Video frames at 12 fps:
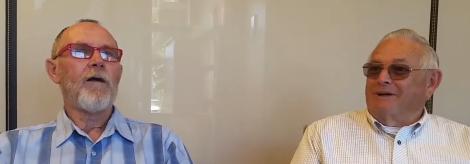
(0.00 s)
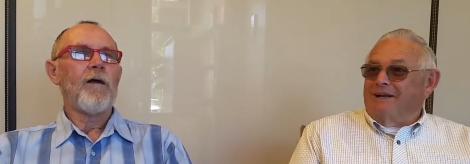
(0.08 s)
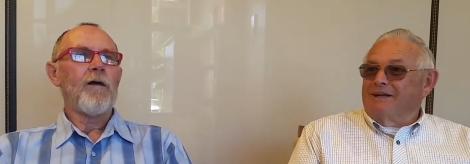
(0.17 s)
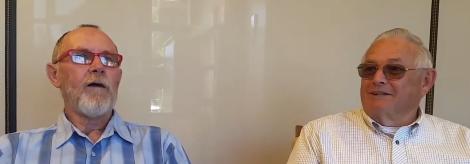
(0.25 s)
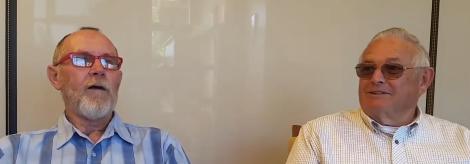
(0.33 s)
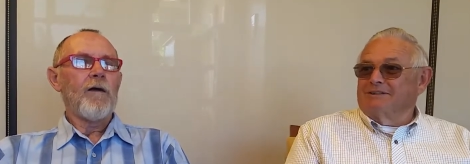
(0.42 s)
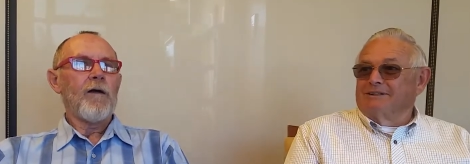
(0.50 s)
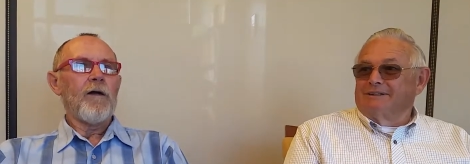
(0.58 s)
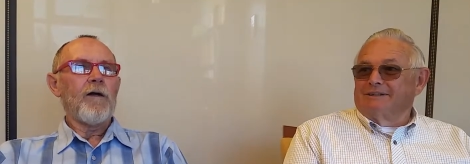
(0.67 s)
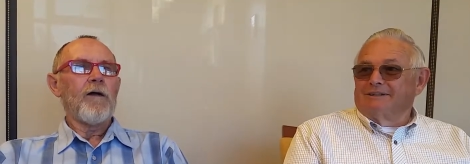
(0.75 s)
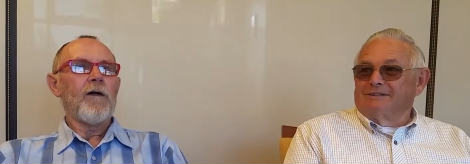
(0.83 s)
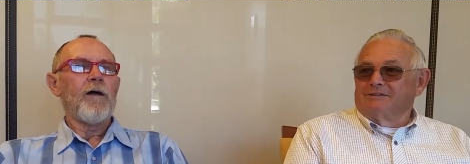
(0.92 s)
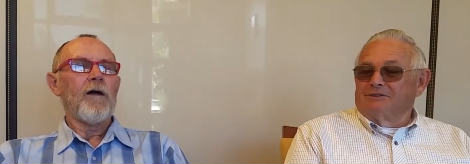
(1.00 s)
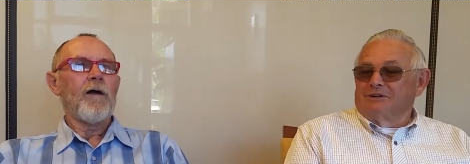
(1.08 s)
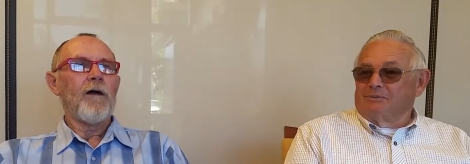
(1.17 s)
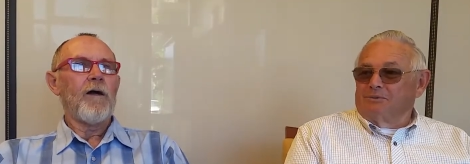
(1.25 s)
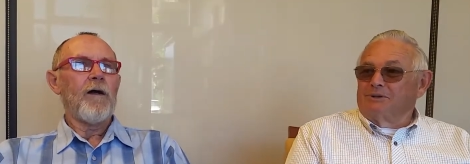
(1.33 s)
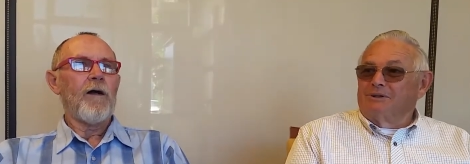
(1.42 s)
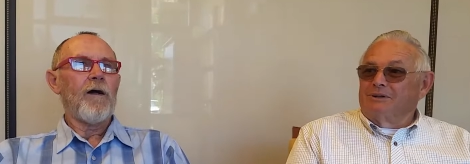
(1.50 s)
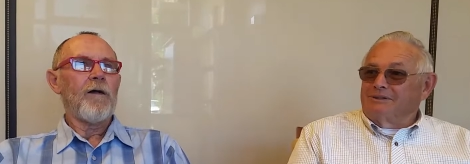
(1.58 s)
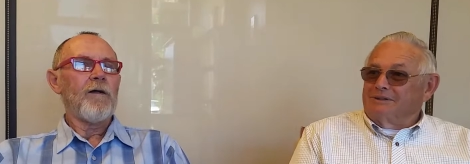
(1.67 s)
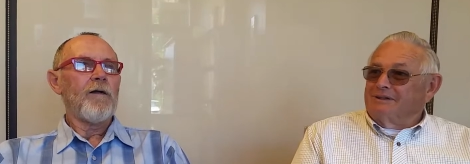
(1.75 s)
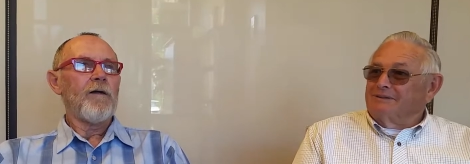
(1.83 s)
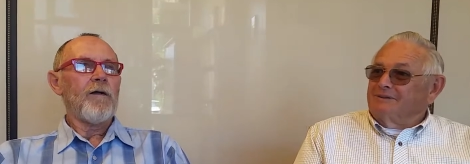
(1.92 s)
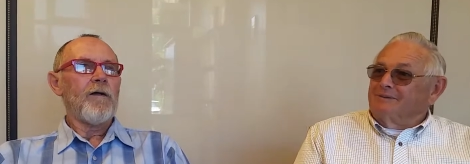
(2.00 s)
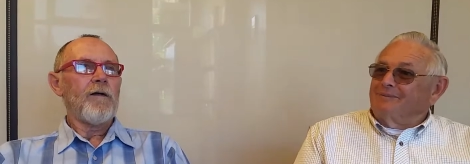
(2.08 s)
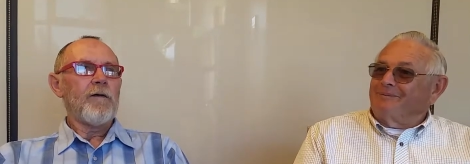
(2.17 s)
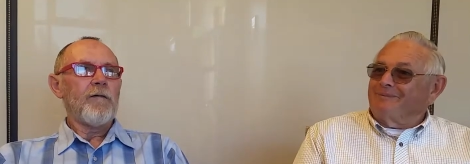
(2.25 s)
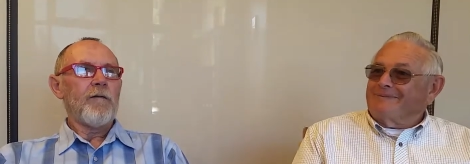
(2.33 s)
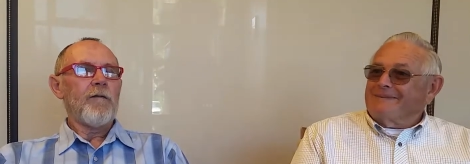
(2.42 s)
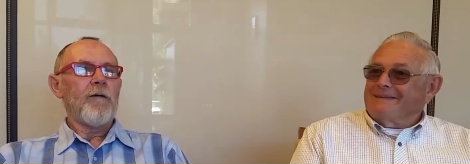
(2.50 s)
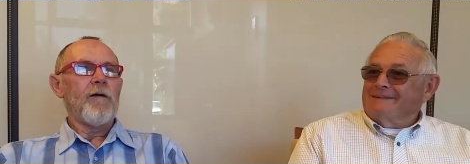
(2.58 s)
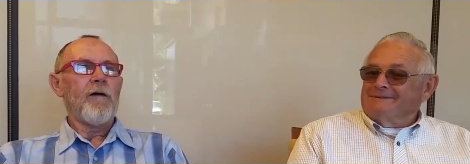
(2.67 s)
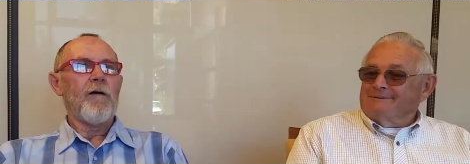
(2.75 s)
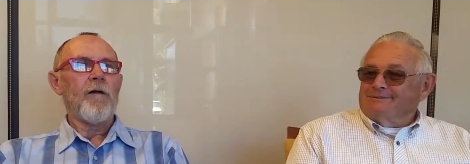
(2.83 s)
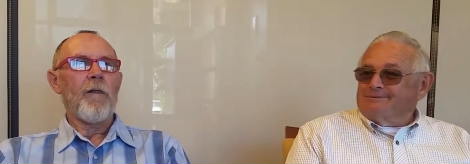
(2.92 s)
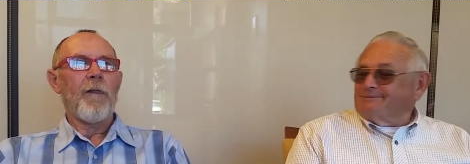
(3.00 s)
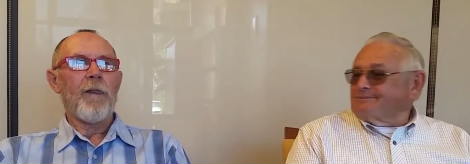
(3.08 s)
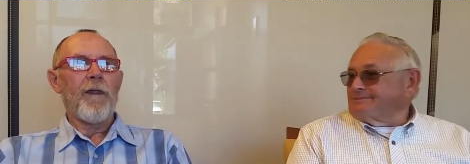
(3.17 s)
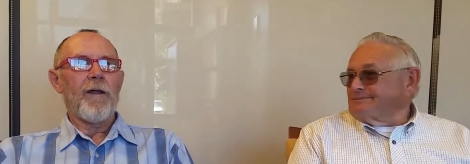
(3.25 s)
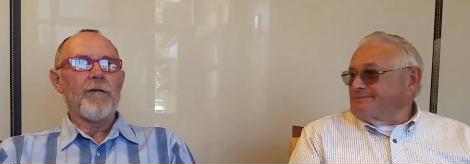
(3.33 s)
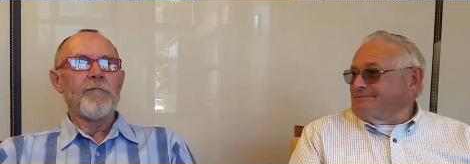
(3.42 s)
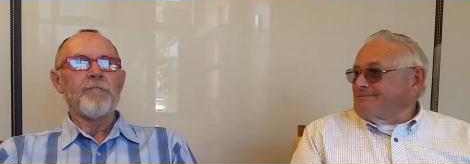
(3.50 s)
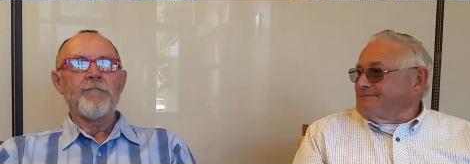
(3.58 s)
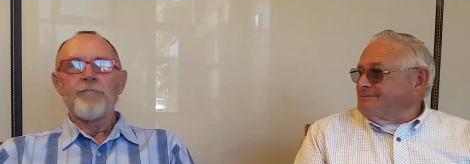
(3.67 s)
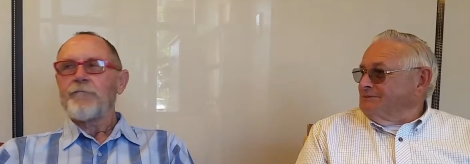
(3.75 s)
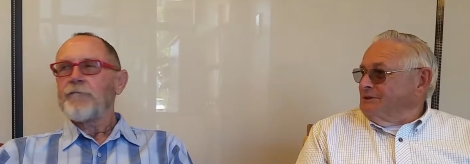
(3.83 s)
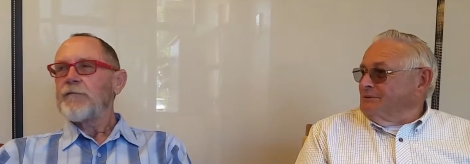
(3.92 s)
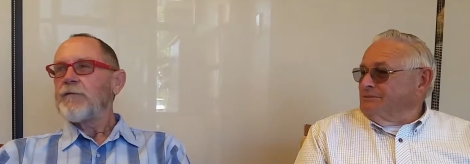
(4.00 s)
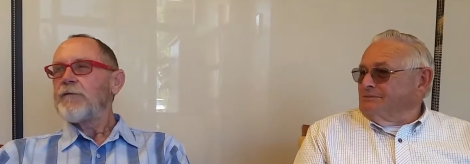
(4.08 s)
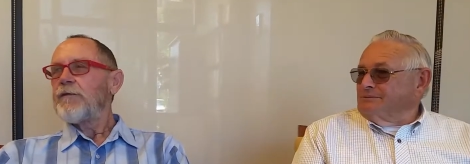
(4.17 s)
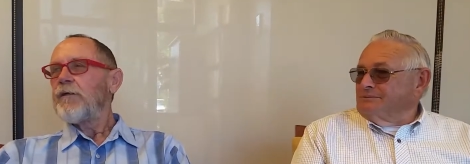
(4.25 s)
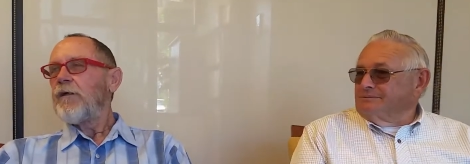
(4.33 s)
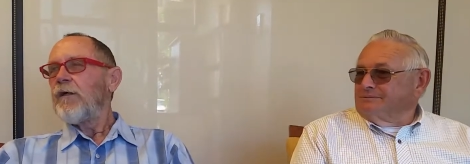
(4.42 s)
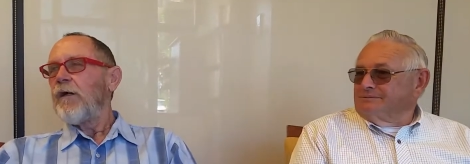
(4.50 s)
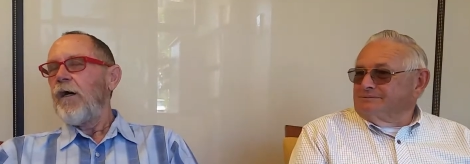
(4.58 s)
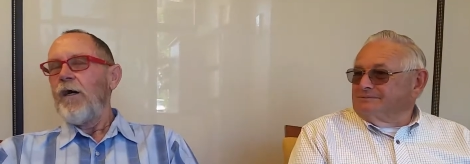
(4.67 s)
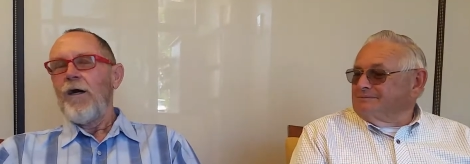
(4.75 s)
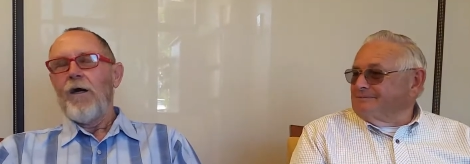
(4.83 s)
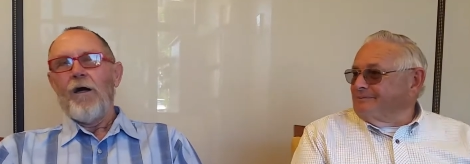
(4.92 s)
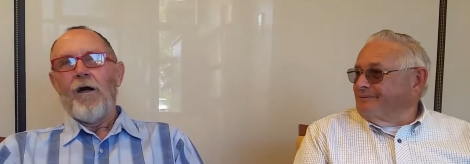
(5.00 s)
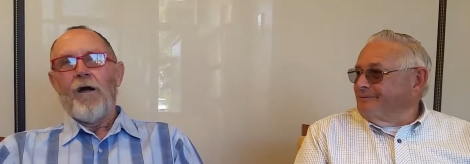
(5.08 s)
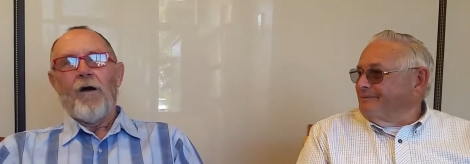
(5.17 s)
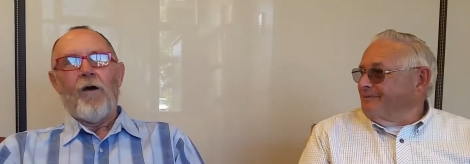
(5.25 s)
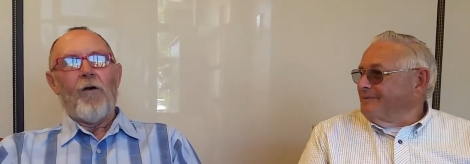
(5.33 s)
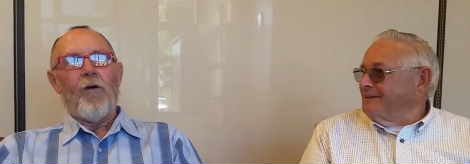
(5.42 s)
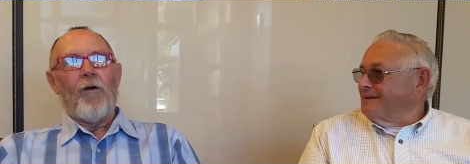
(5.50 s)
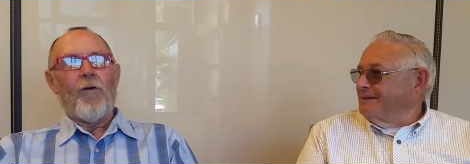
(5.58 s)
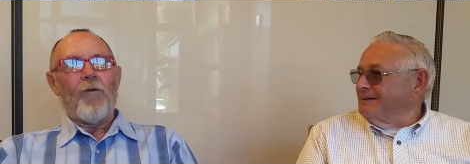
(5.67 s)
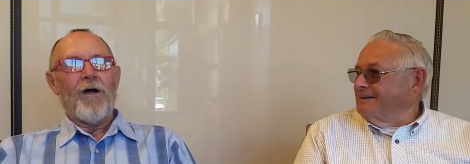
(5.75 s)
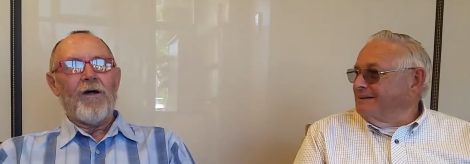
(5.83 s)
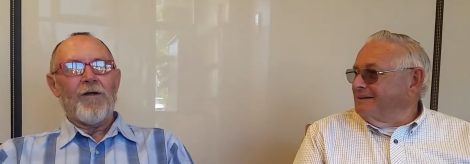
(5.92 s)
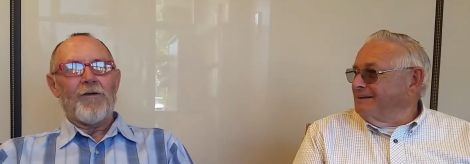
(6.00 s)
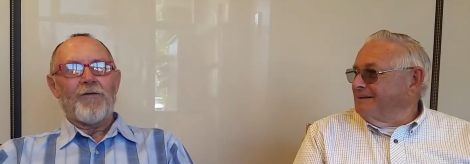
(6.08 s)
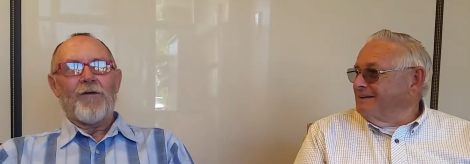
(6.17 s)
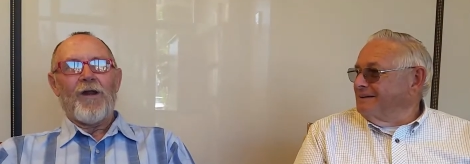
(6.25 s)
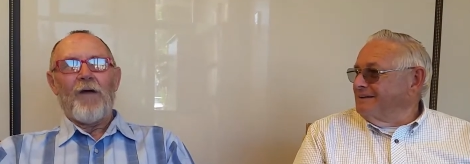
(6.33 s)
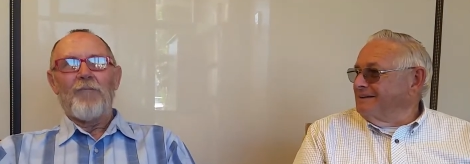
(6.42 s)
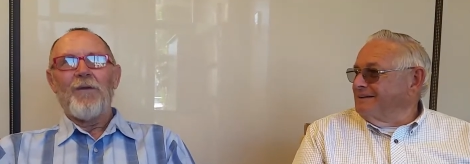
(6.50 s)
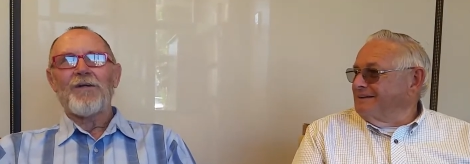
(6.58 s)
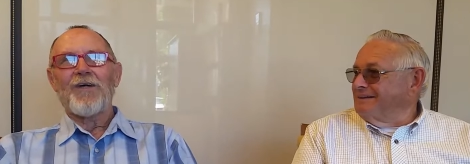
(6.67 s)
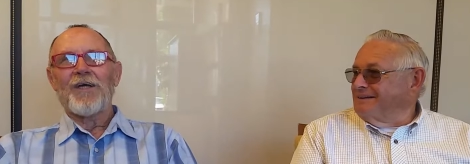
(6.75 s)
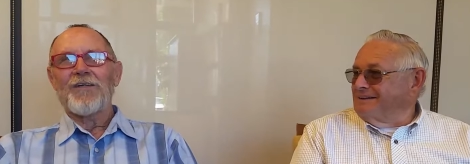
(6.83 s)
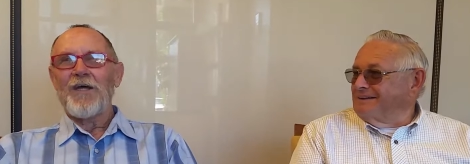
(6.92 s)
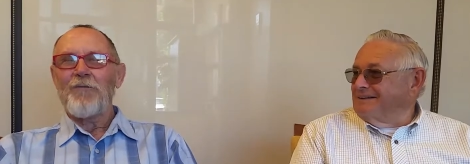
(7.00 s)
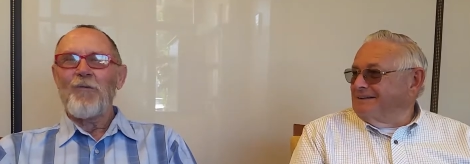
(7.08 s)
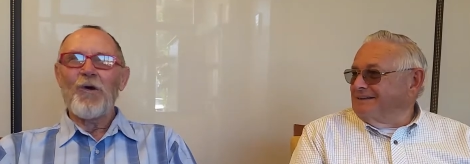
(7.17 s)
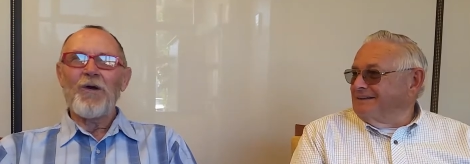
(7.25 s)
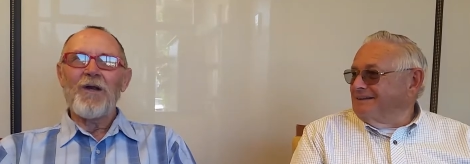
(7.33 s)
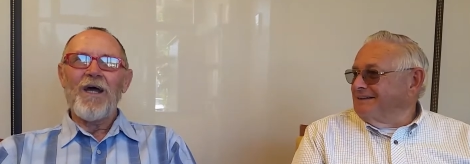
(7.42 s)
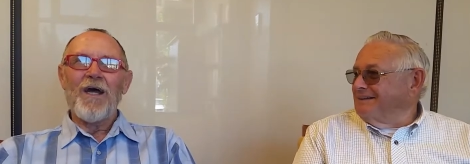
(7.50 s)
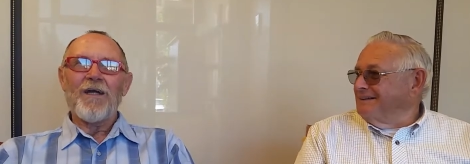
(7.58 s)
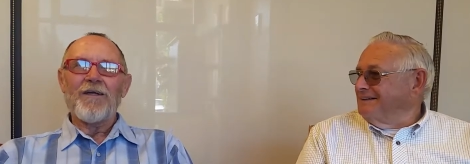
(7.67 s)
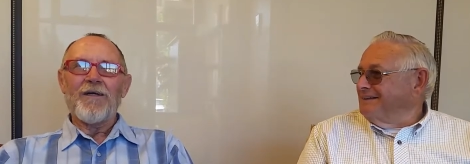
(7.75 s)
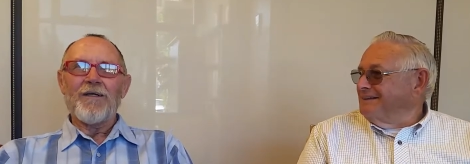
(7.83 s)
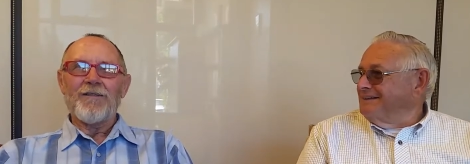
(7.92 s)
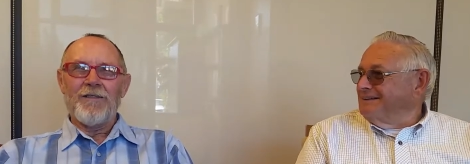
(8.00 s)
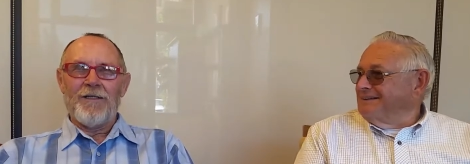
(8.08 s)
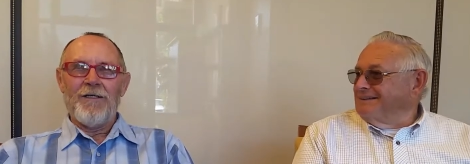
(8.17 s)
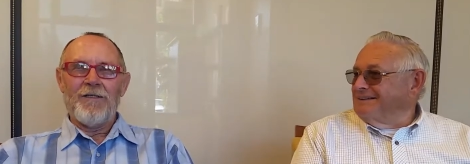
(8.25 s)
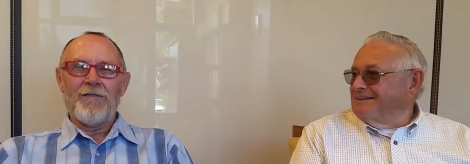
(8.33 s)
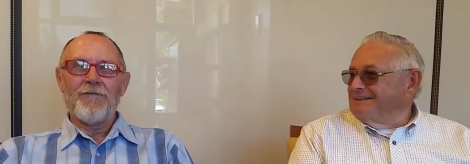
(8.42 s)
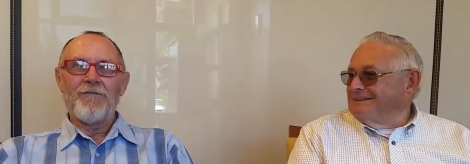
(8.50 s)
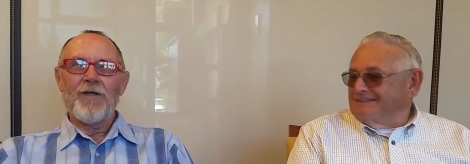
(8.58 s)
Speaker 1: financially and trying to put it all together and joe your joe. thoughts
Speaker 2: well not much i'd say more than that uh,